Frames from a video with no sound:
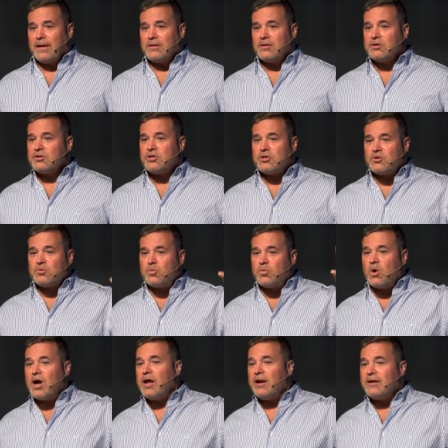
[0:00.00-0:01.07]
There's just
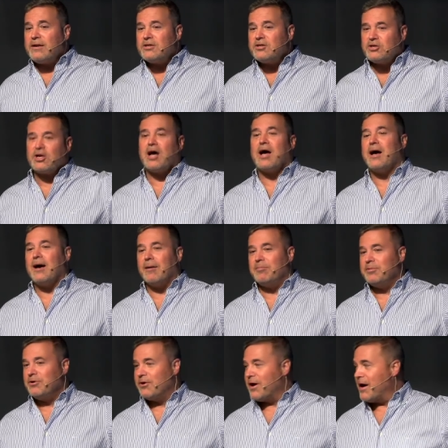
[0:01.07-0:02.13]
one job
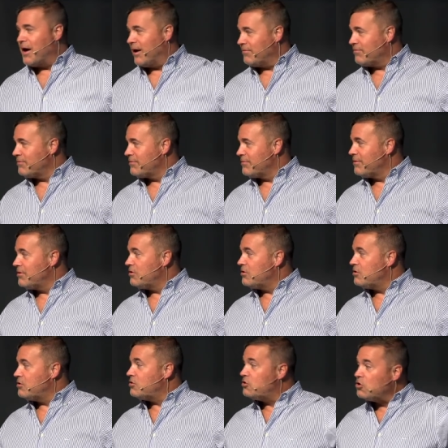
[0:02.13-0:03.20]
you have.
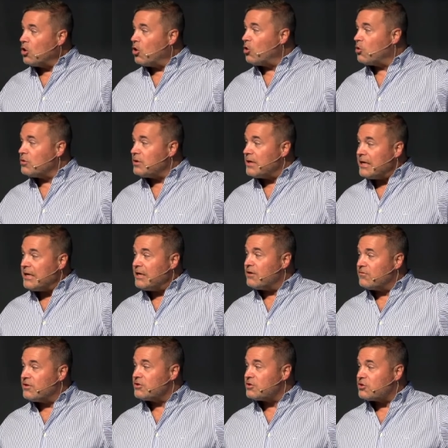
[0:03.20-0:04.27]
Don't eat of
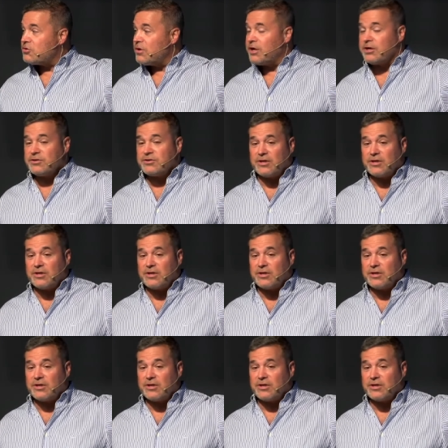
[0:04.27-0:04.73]
this tree, because